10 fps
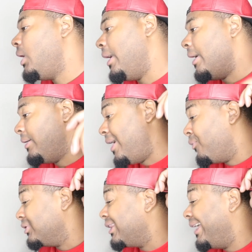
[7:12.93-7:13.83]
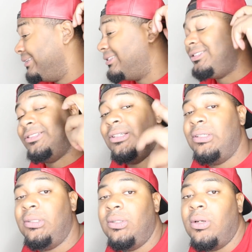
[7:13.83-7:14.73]
And I would like to
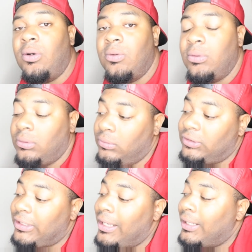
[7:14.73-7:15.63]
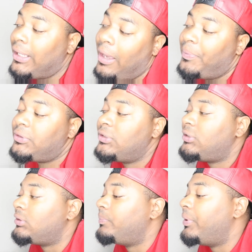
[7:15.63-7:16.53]
see, you know, just kind of
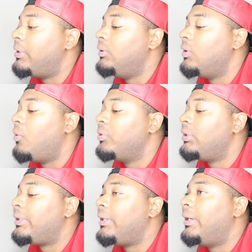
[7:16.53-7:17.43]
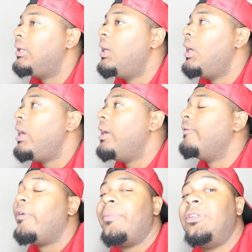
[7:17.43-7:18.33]
competition. But, you know, we're looking at Aye
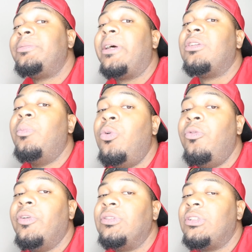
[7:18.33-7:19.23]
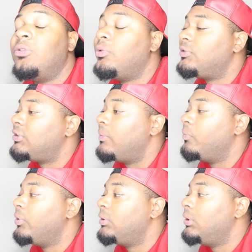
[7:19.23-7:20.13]
Verb and he's about to move into doing
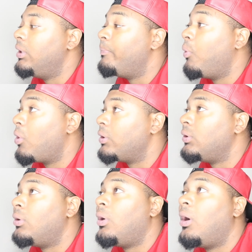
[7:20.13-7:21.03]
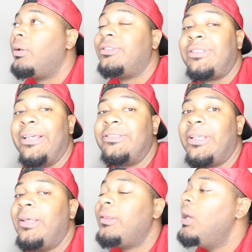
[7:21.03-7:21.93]
something really important on August
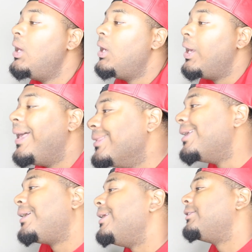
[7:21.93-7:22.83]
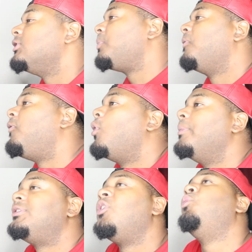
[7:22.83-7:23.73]
18th. Looking at this
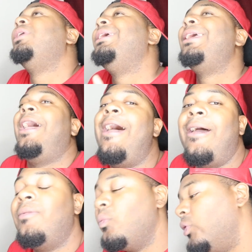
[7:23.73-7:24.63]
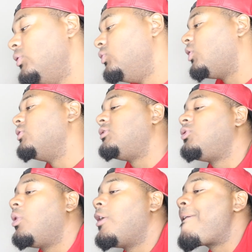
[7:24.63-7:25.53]
performance and what he had with New Jerzy
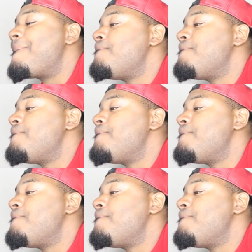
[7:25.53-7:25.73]
Twork,